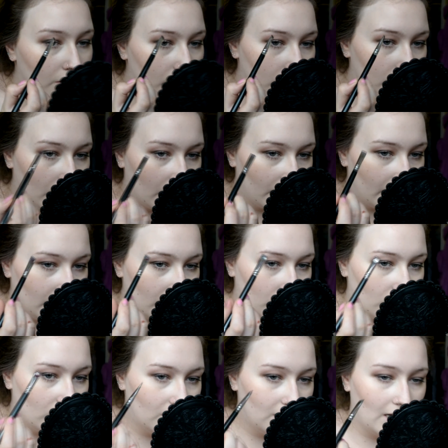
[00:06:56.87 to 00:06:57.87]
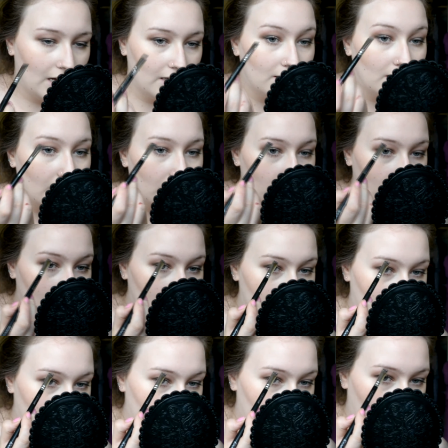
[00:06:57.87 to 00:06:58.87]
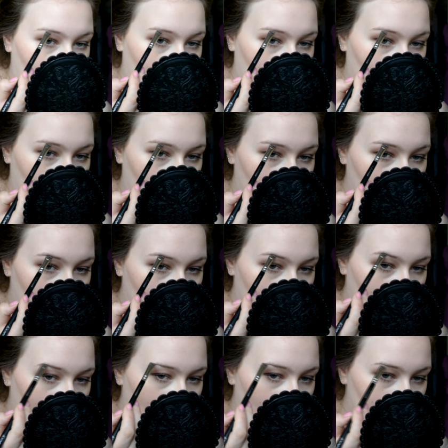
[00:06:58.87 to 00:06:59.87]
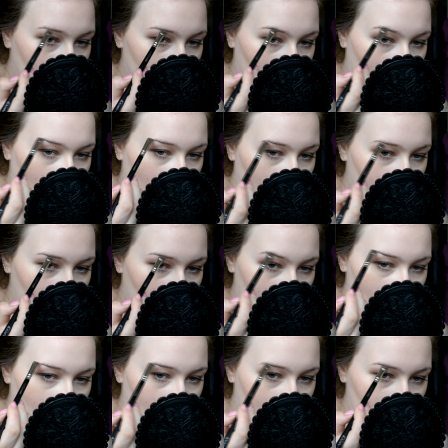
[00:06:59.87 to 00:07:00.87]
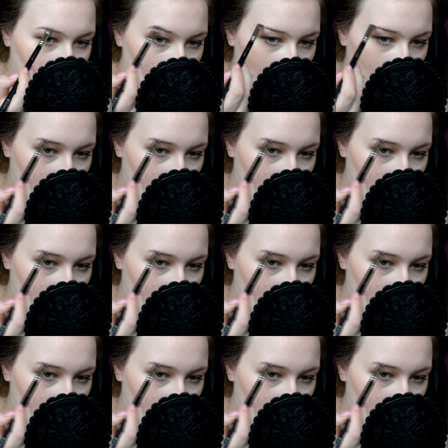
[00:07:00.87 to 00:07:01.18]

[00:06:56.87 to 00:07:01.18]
so this is just the Anastasia Dip Brow in dark brown